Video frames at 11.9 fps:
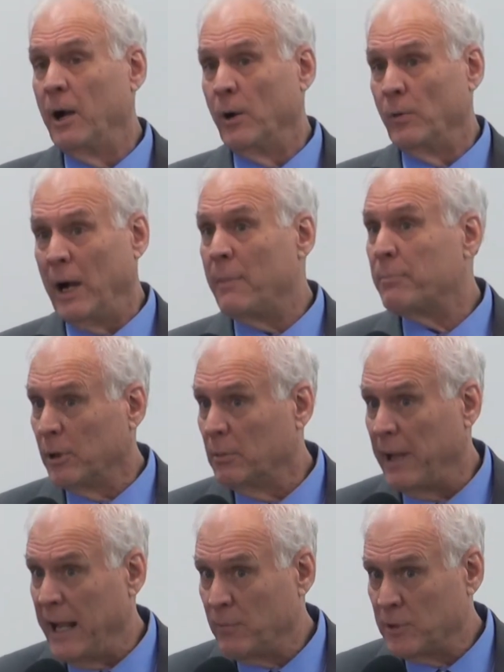
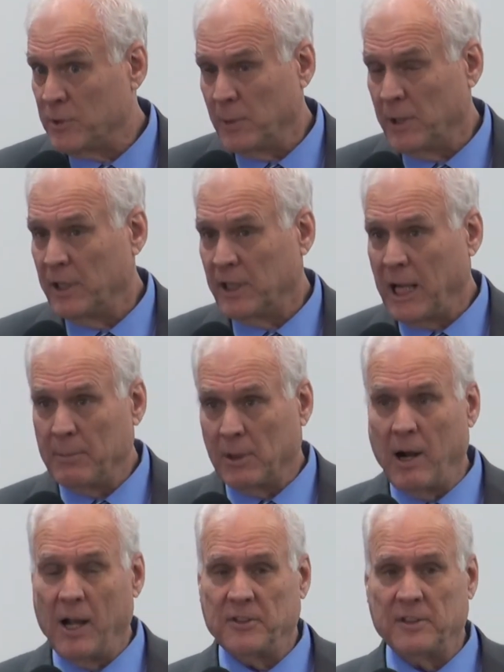reprobate, which we're going to come
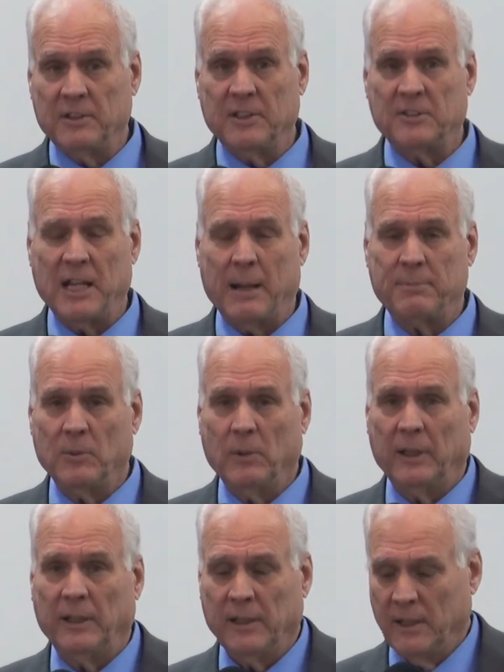across in this chapter
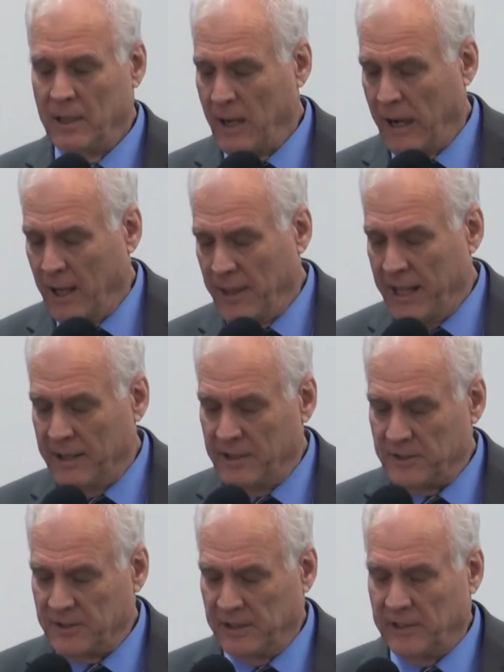one. That
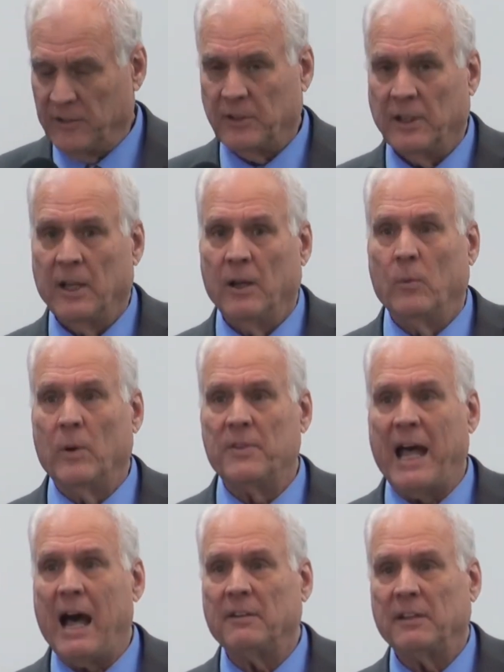is, it's
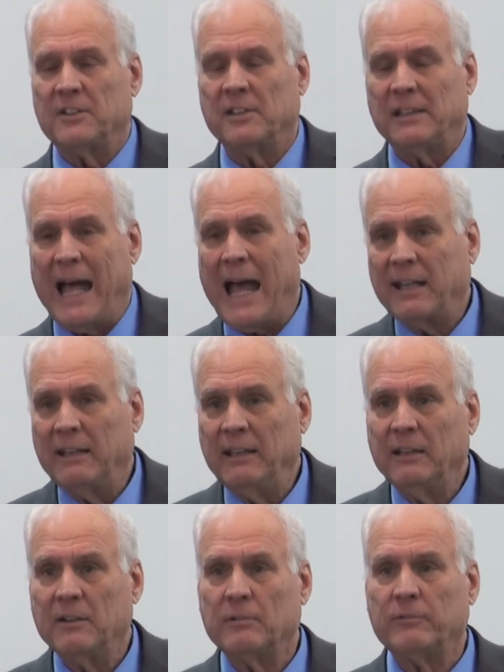without, it's
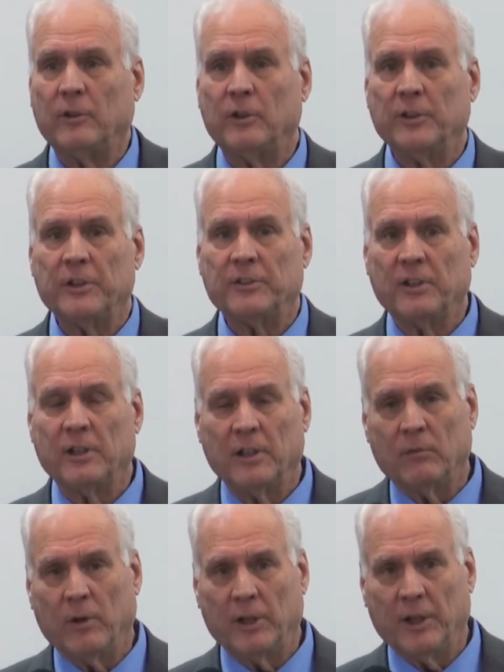lacking the fullness
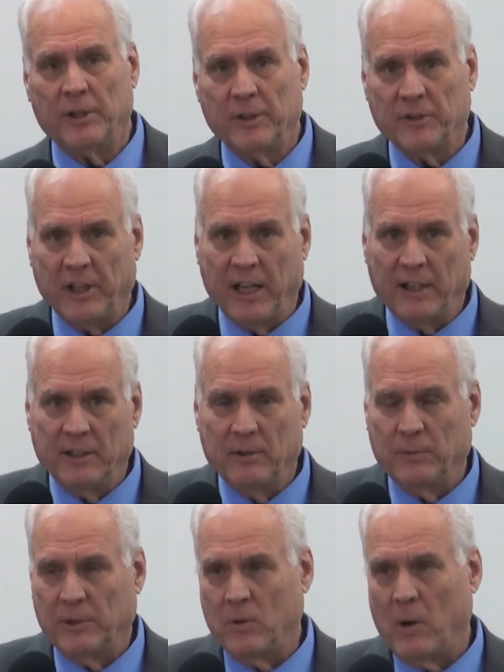of what understanding
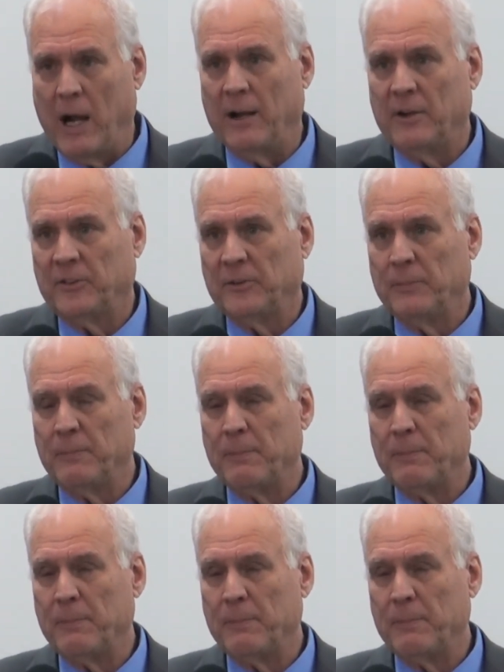requires.